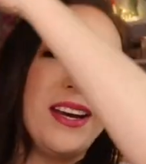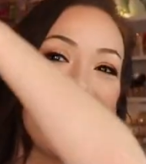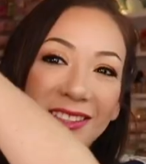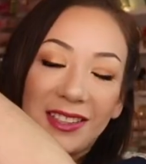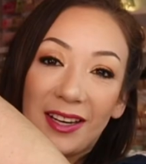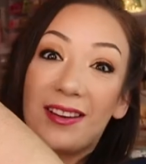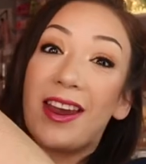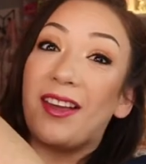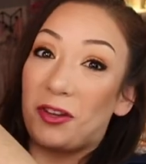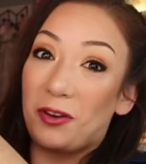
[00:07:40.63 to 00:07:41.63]
niece said,
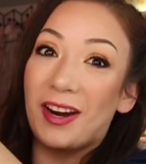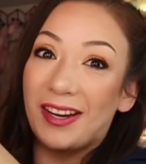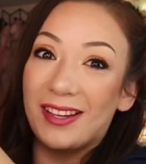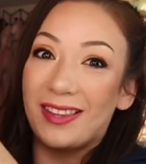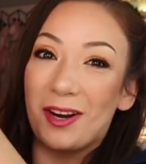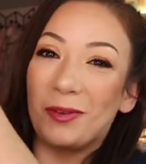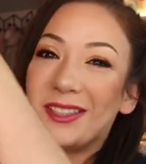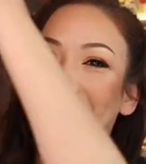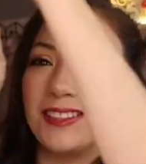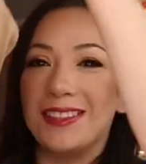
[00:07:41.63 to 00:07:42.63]
yeah, you got to get that
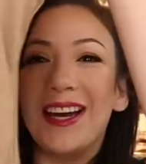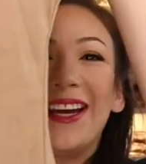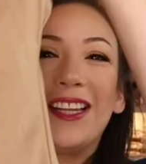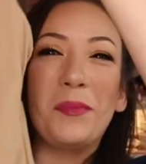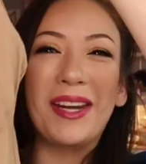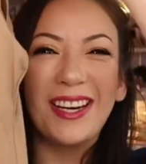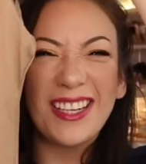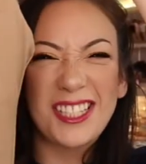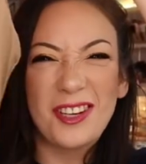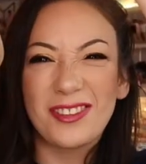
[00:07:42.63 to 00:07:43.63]
one. Because in the
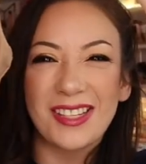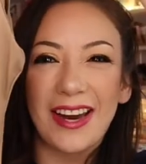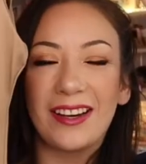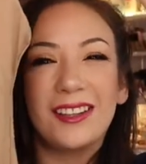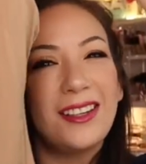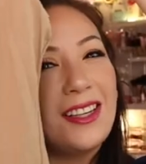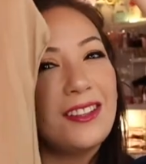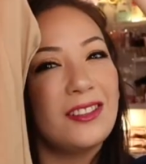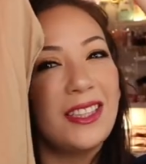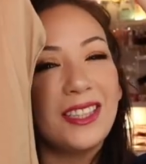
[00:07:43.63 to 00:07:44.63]
beginning, she was like, oh, I
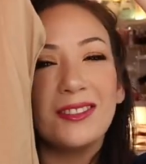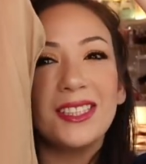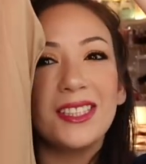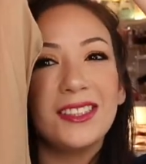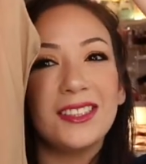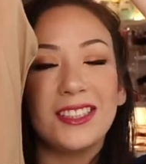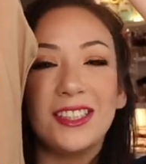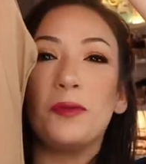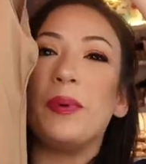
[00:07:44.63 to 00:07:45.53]
don't think that one's going to look good.